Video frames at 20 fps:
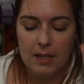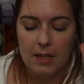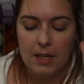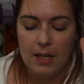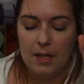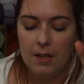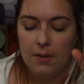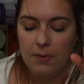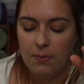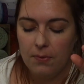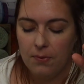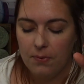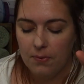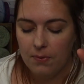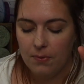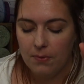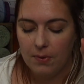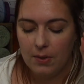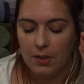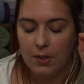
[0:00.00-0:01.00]

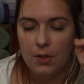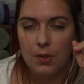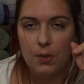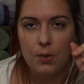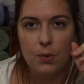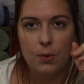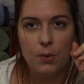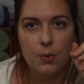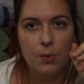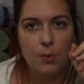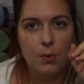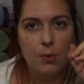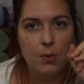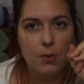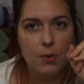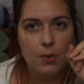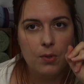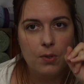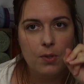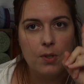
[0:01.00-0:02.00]
If you
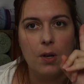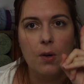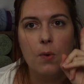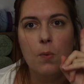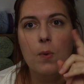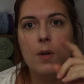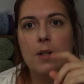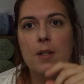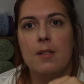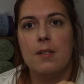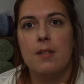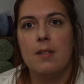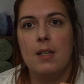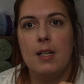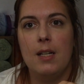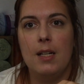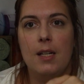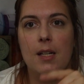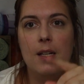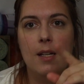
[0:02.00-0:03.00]
don't want to
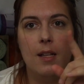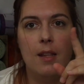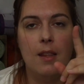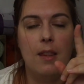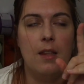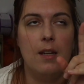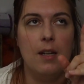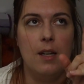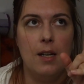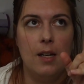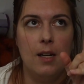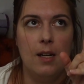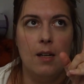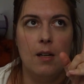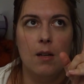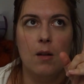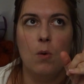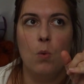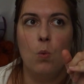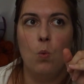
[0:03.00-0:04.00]
see the
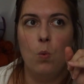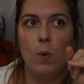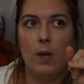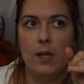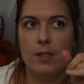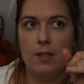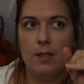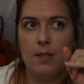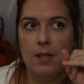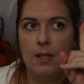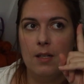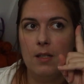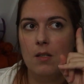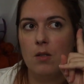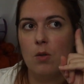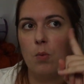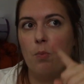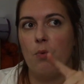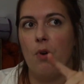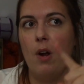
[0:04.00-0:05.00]
West Knit
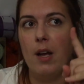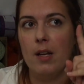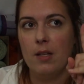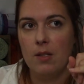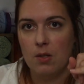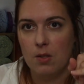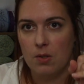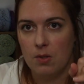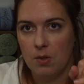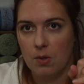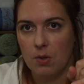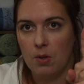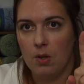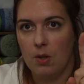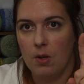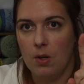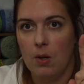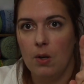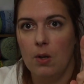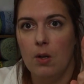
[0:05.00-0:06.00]
Surprise Sock
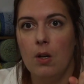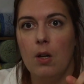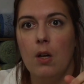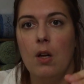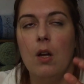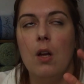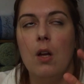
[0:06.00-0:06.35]
Along,